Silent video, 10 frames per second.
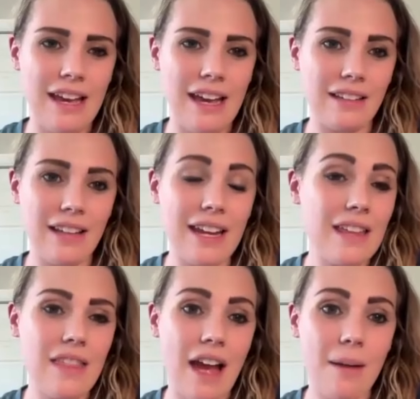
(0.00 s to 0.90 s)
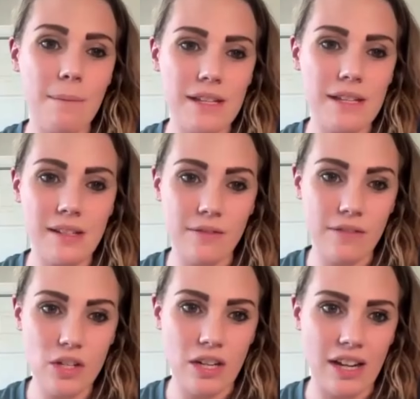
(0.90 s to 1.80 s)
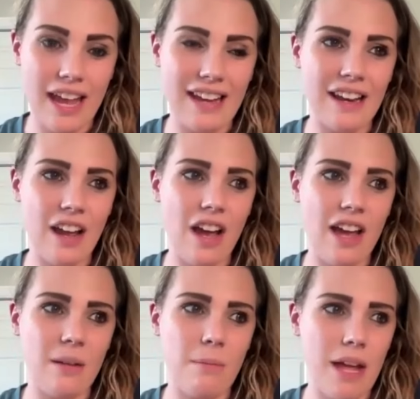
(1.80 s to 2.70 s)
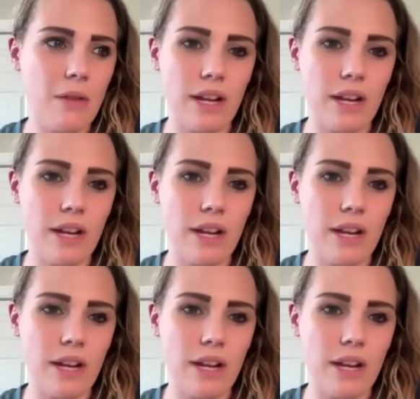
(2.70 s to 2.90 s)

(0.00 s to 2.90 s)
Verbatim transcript: and letting that be sufficient and and men